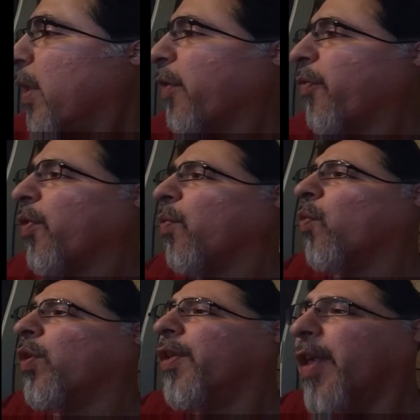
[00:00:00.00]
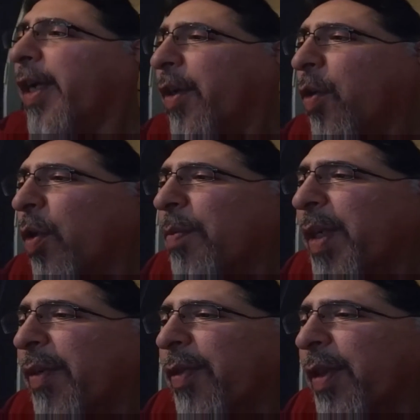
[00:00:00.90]
like for the one that I know I'm
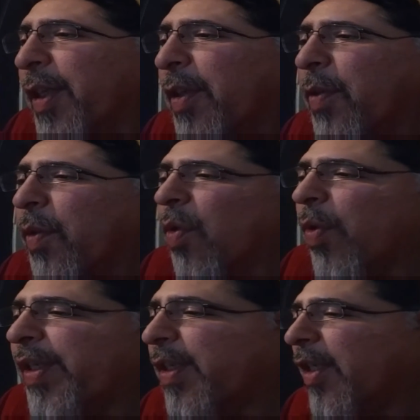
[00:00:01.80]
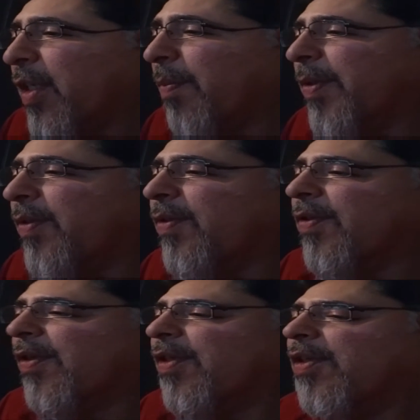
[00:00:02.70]
definitely gonna, going to keep is
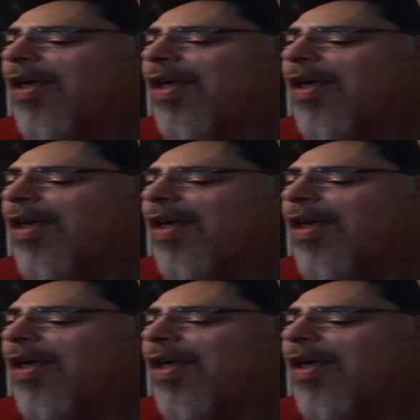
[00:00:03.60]
the